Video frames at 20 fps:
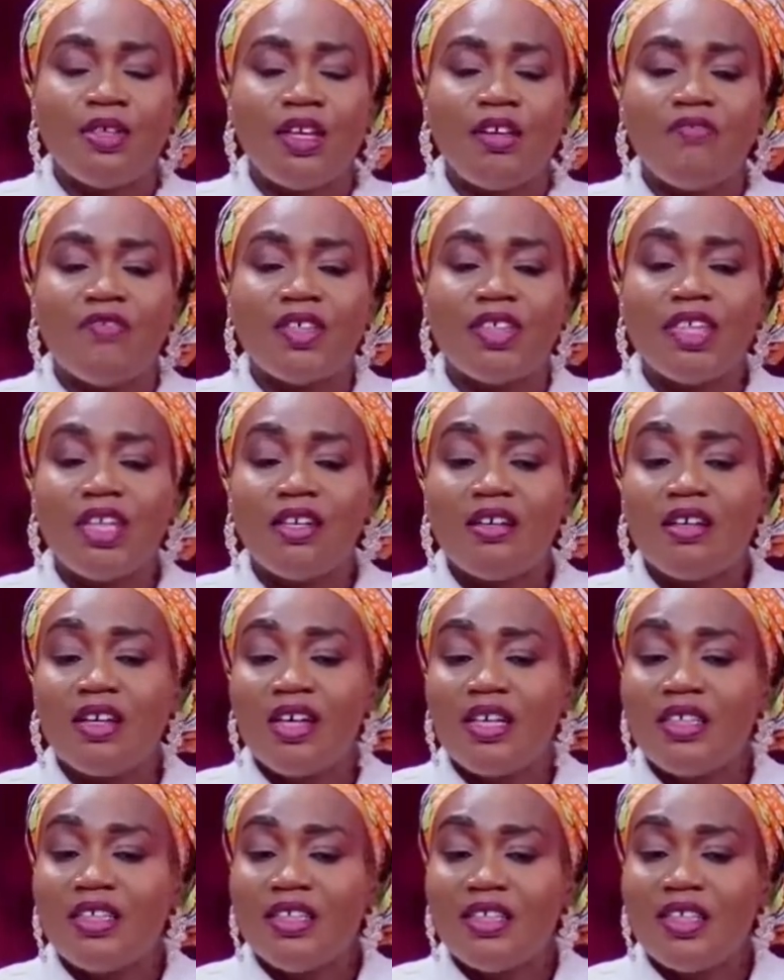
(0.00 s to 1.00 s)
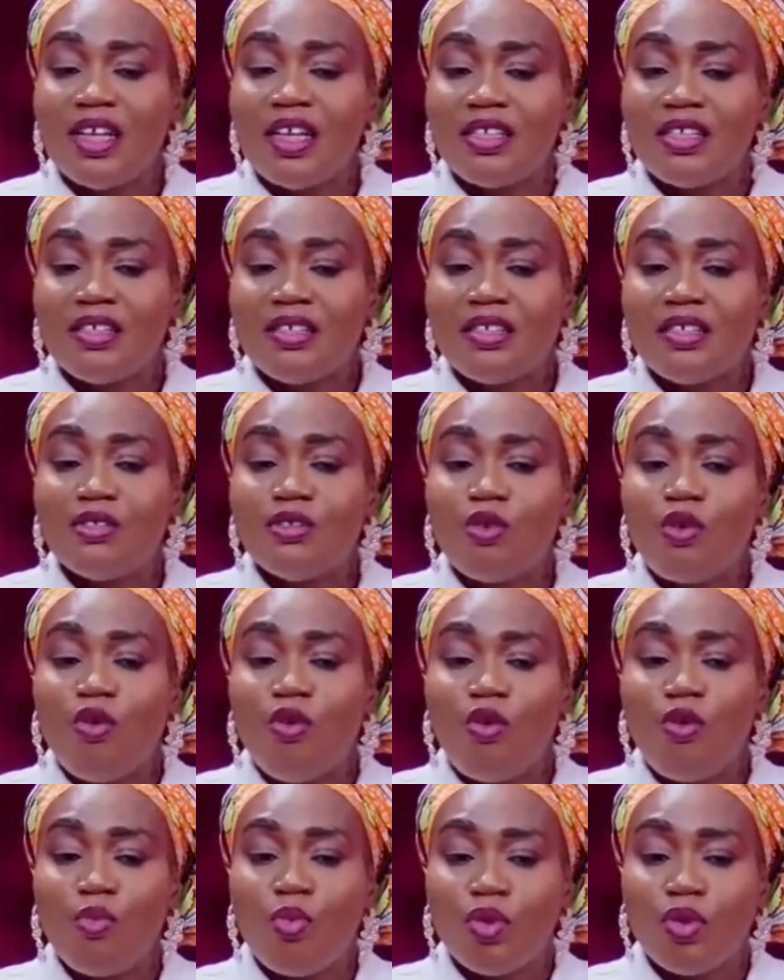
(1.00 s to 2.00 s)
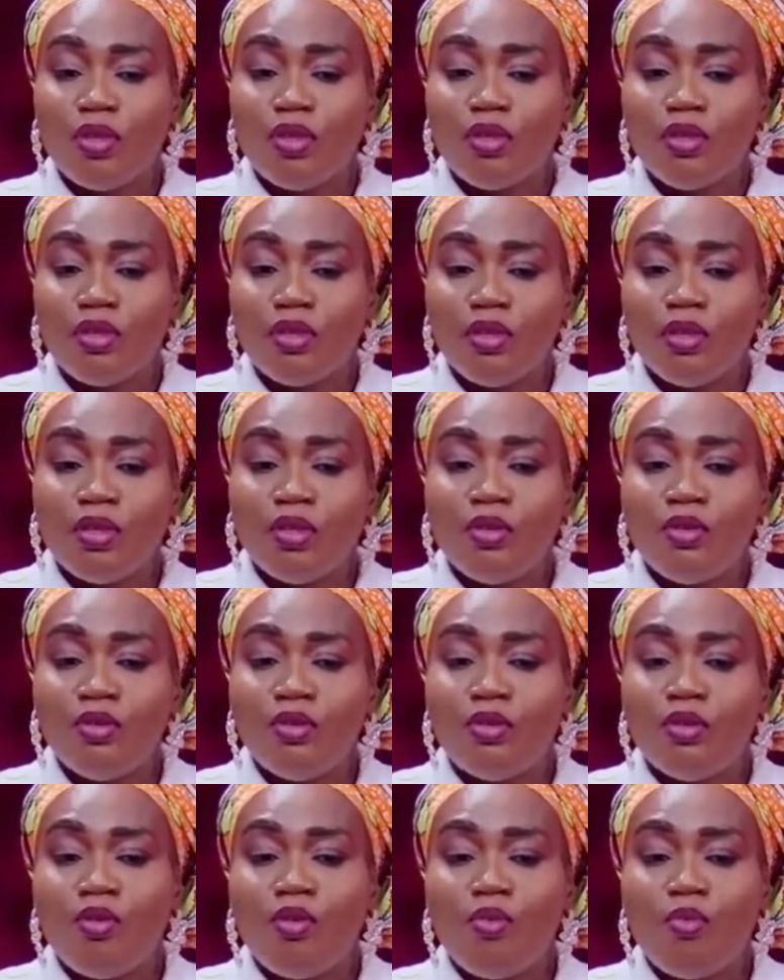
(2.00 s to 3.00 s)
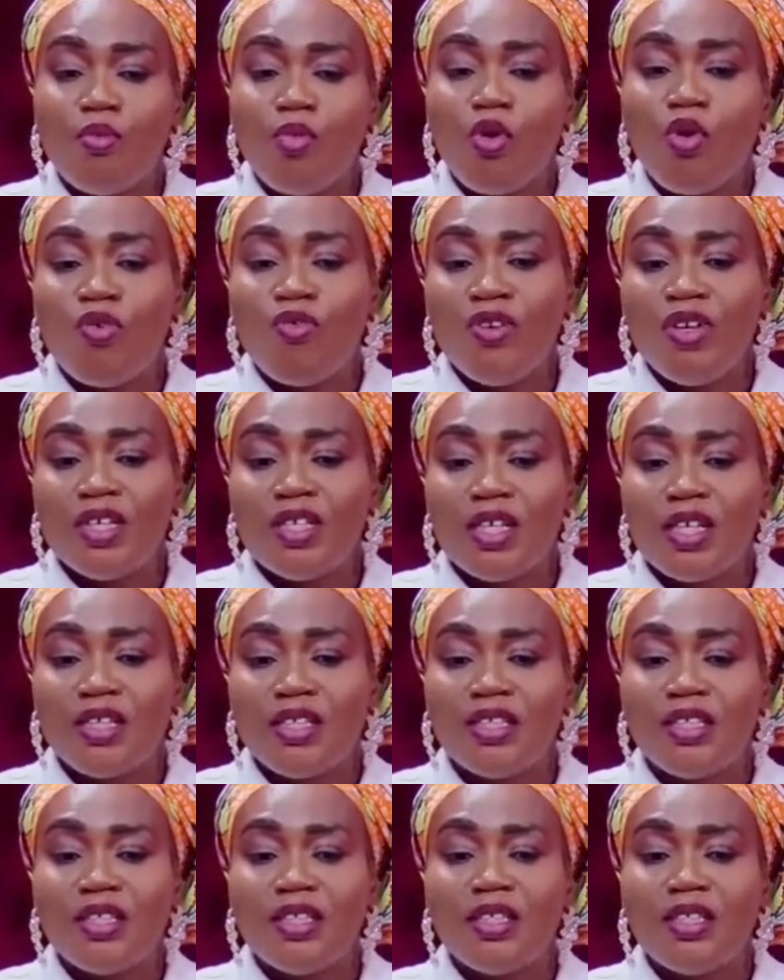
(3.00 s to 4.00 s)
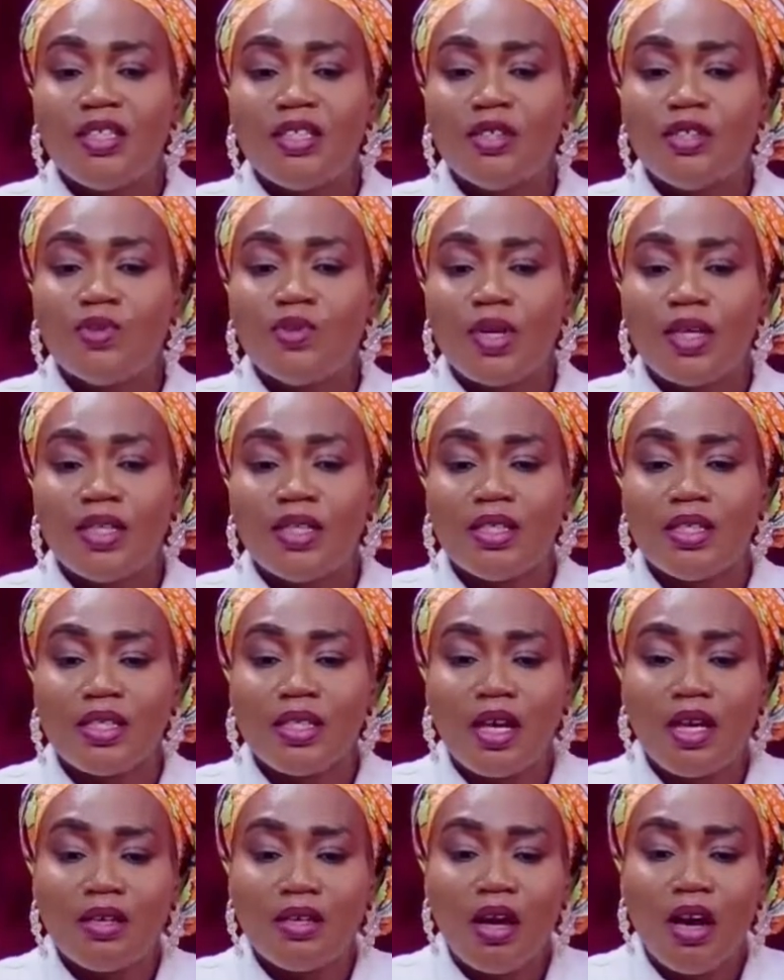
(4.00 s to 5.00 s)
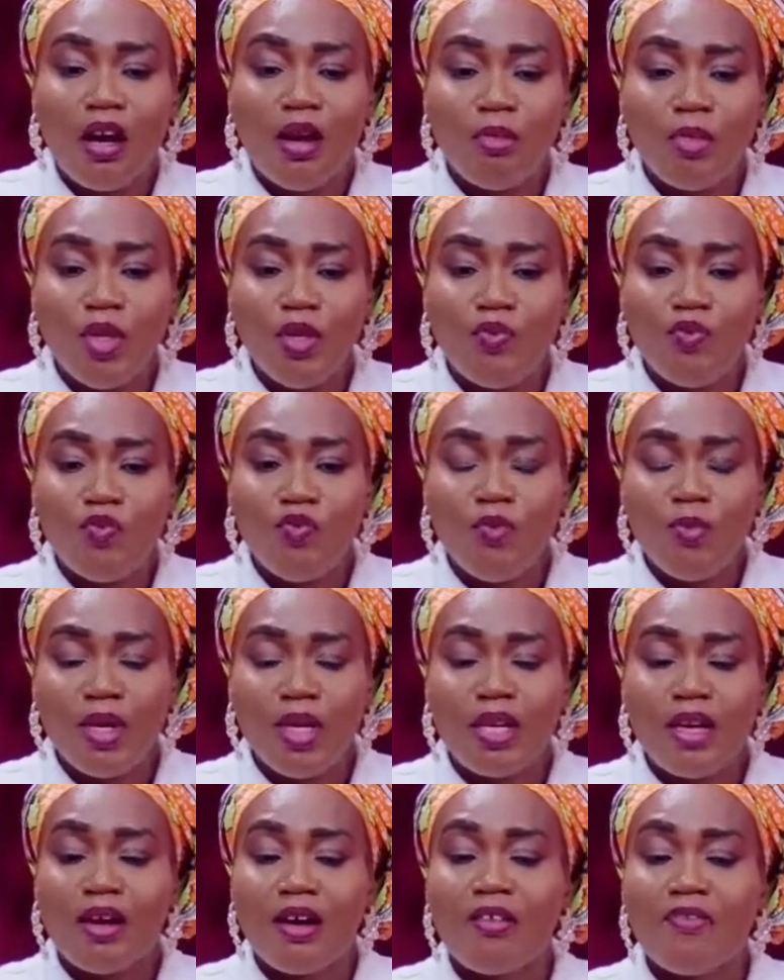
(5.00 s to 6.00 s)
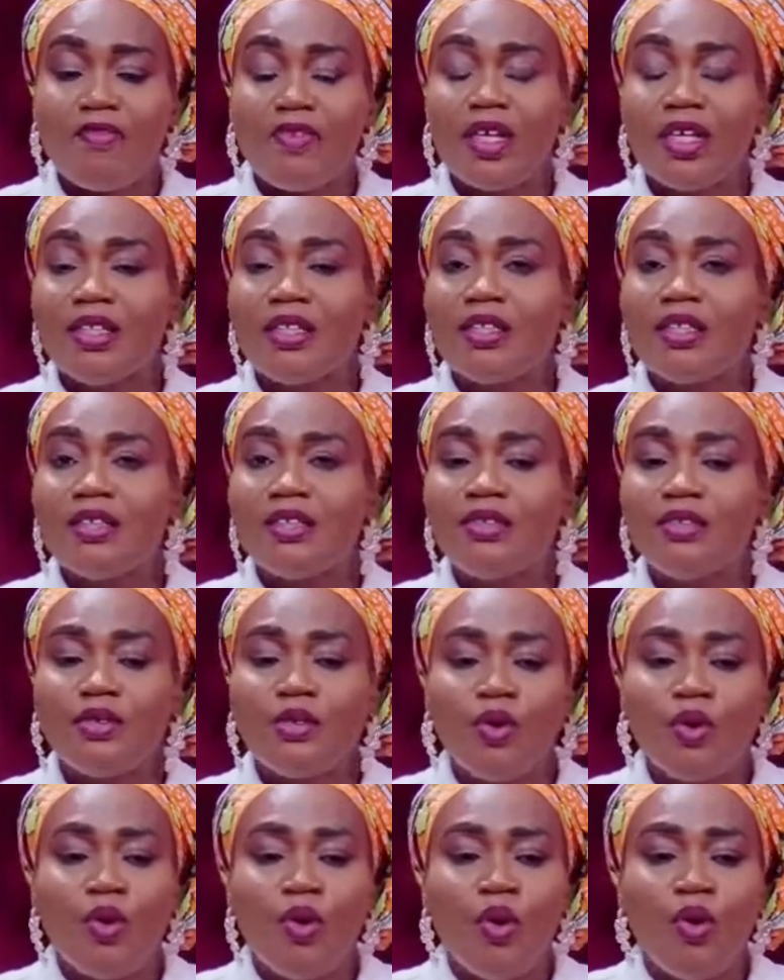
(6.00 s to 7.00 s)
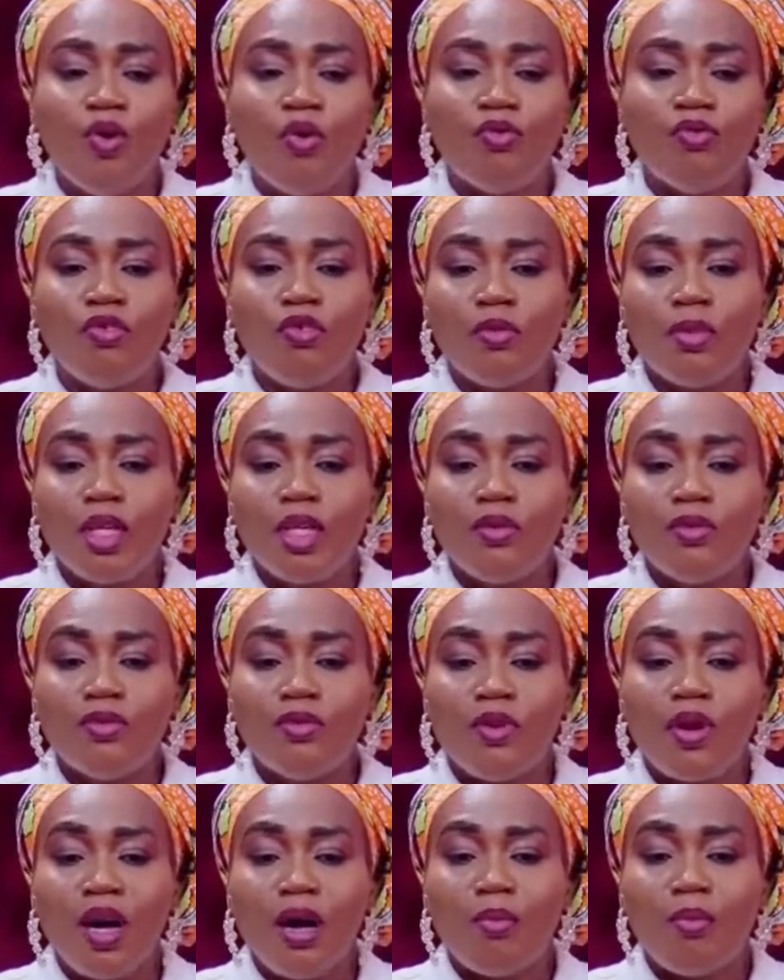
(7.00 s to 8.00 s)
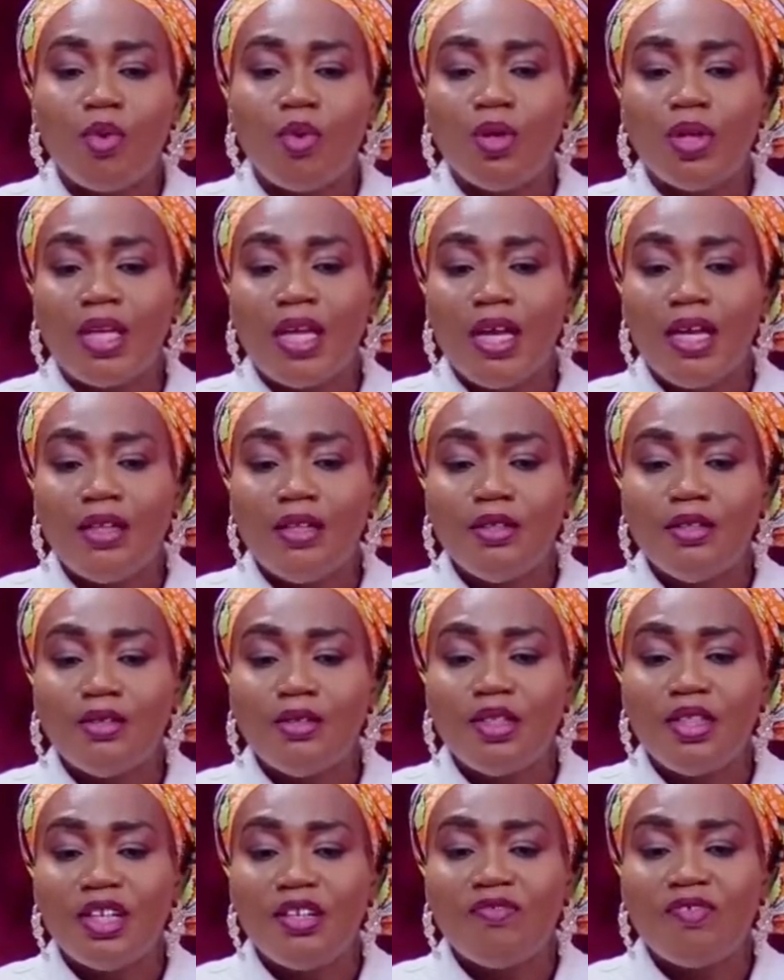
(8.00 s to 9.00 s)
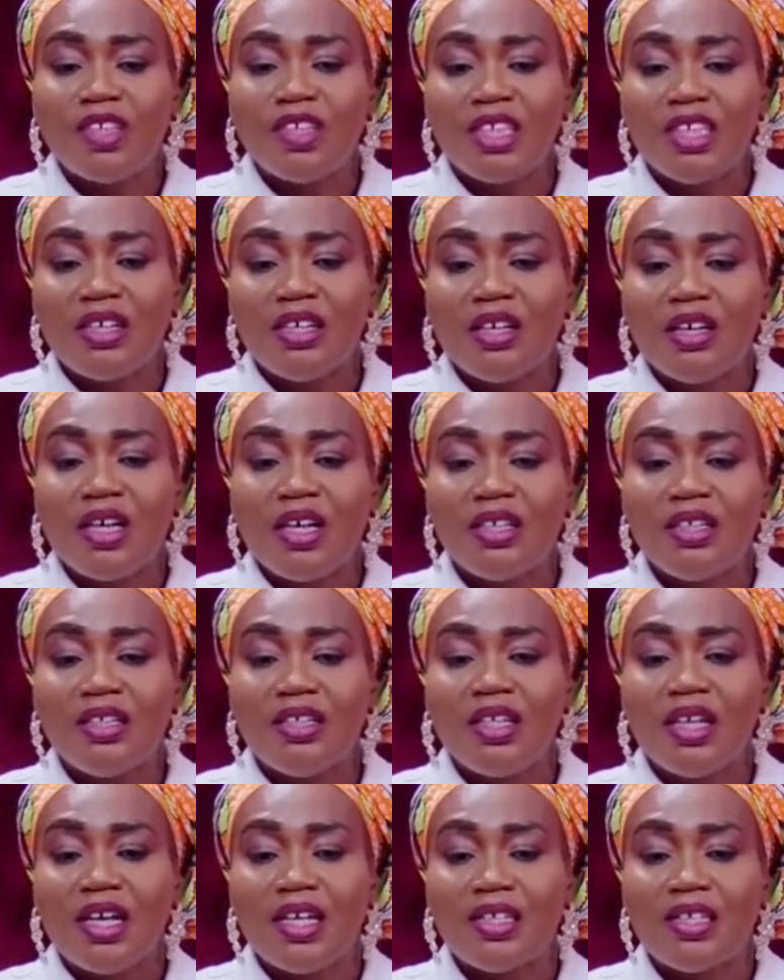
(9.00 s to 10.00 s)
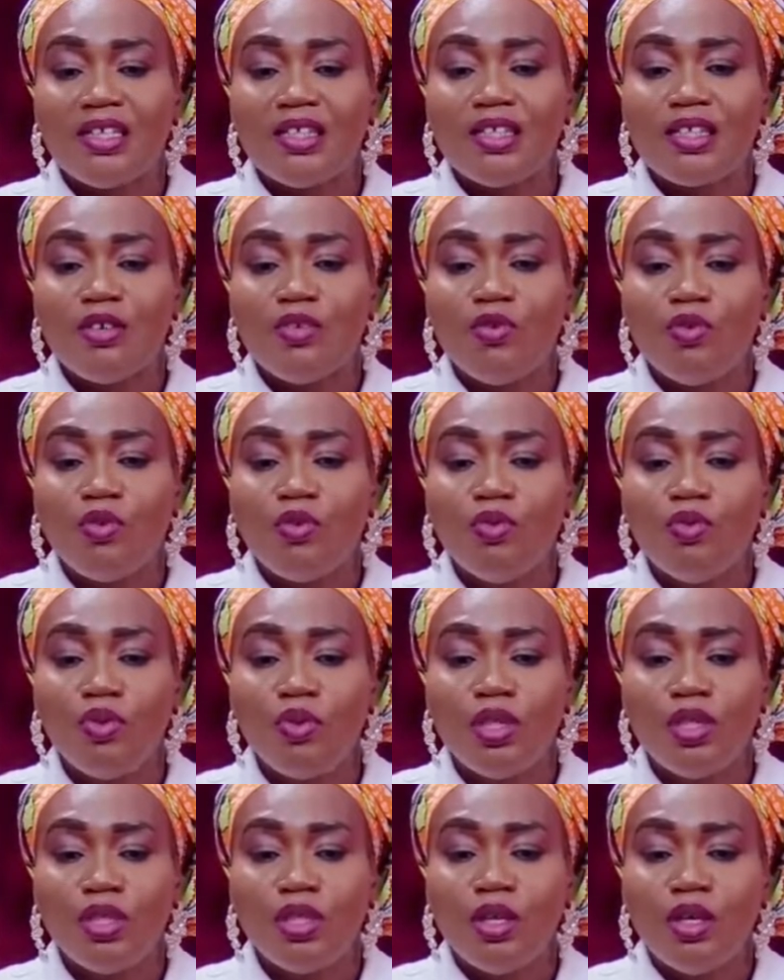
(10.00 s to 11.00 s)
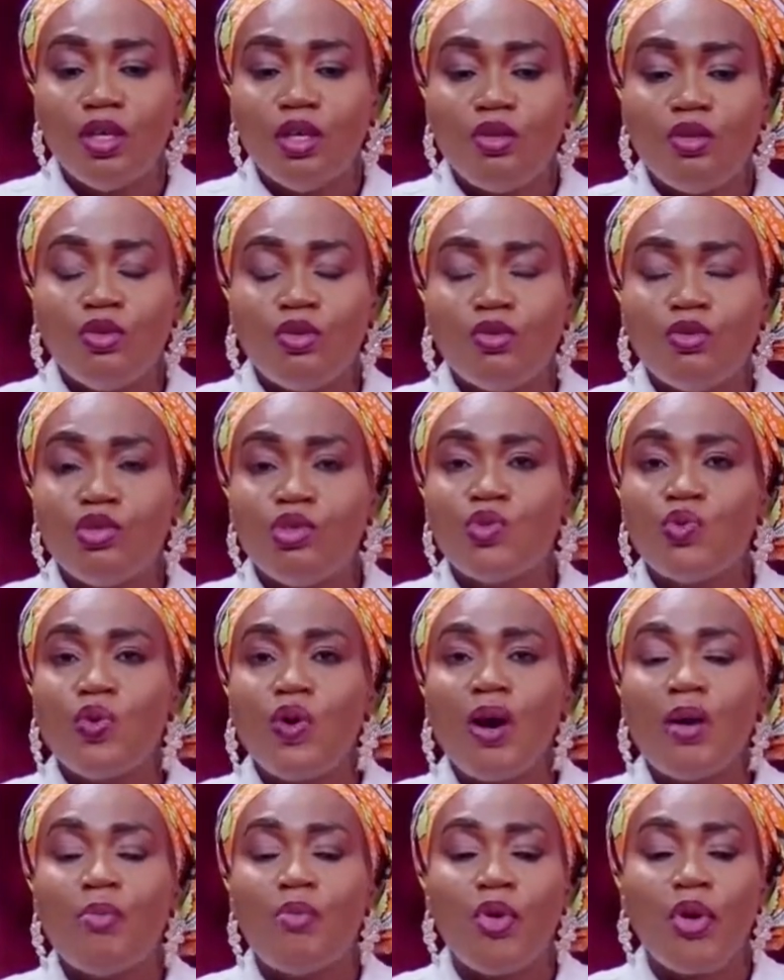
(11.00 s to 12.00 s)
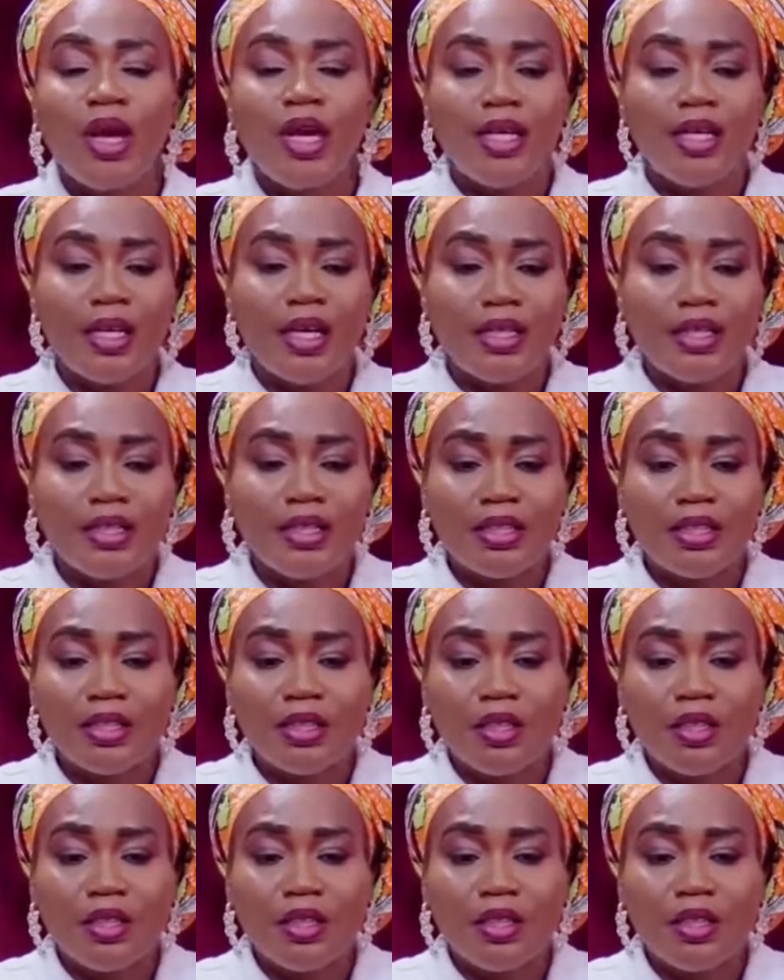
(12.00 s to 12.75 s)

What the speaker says: Vaginal candidiasis is common, though more research is needed to understand how many women are affected. Women who are more likely to get vaginal candidiasis include those who are pregnant,